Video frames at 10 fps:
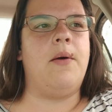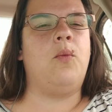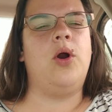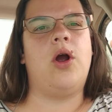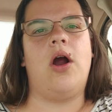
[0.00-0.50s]

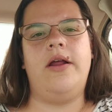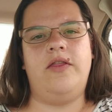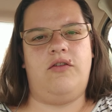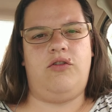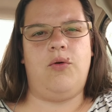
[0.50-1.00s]

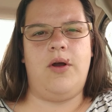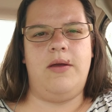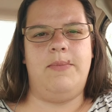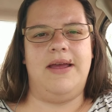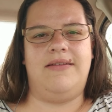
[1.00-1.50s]
regarding the
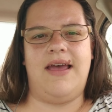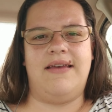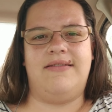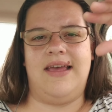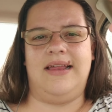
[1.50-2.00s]
story beats
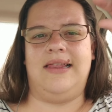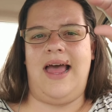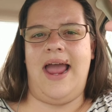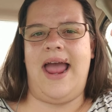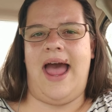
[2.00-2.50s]
as they
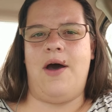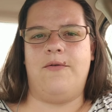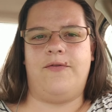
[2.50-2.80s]
lay out